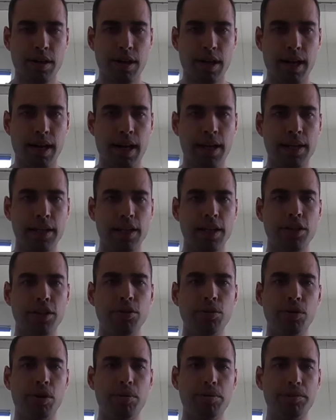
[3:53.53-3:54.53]
And
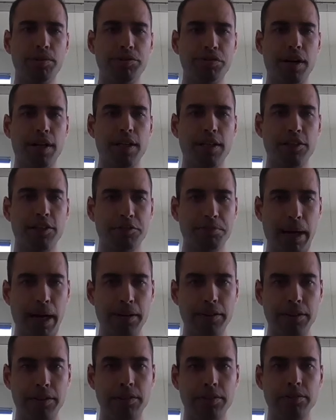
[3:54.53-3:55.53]
you'll always find these
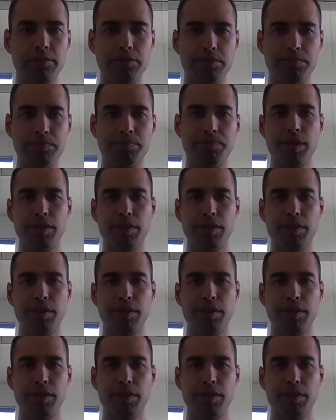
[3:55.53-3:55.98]
patterns.